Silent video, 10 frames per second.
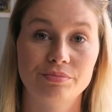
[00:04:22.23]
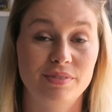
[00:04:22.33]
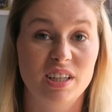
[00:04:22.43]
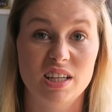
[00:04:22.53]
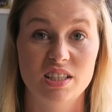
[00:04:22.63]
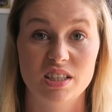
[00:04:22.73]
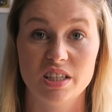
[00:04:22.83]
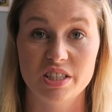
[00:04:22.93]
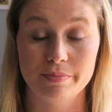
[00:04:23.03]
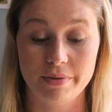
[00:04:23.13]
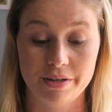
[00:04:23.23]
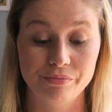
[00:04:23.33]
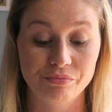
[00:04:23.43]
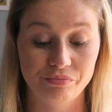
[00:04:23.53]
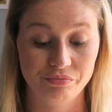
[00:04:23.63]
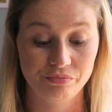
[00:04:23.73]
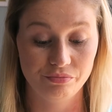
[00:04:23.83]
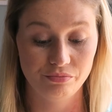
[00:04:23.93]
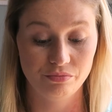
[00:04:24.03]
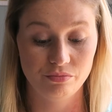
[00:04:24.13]
I guess that's because men
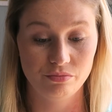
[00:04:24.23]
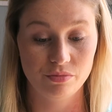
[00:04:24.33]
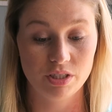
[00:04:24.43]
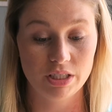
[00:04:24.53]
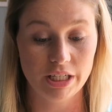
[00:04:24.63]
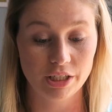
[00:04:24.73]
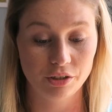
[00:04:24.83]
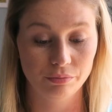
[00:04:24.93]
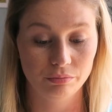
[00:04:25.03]
stink.